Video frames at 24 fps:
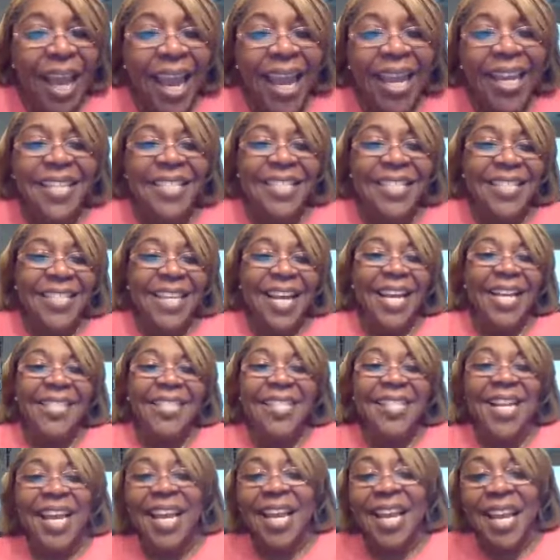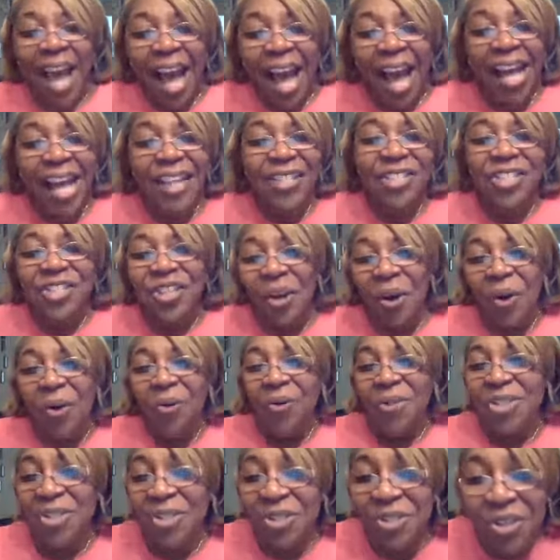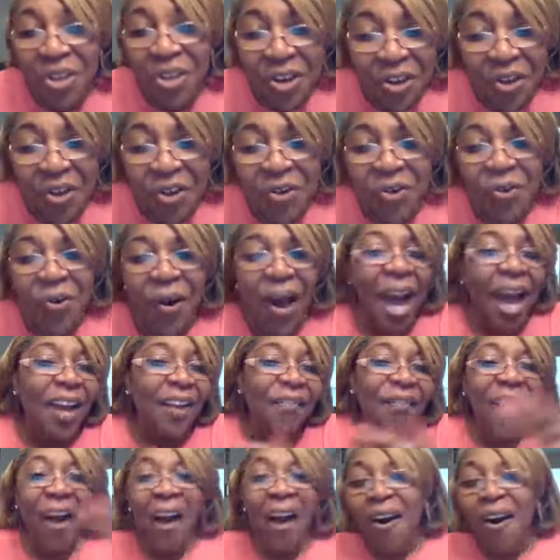And it says that God chose you out of